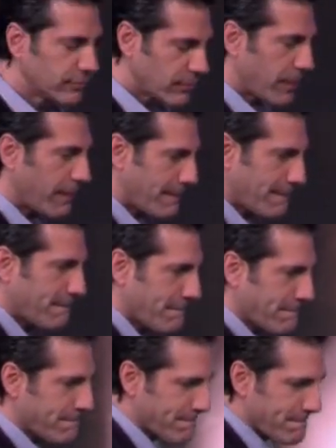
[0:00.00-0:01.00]

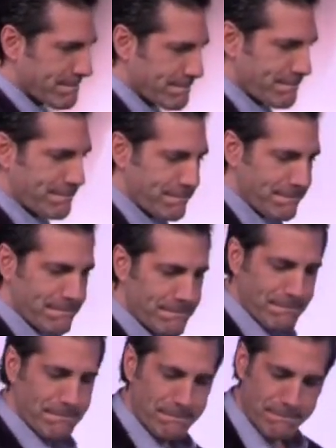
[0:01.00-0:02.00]

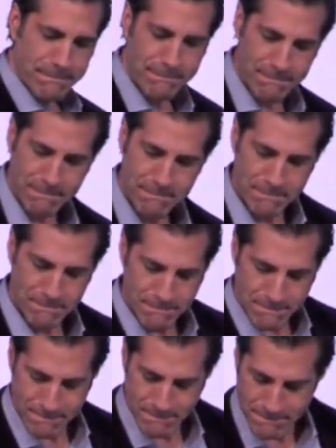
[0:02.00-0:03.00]

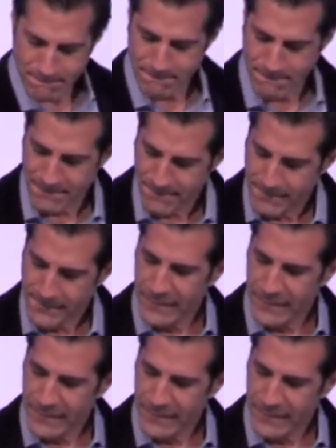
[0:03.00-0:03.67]
Nothing is said.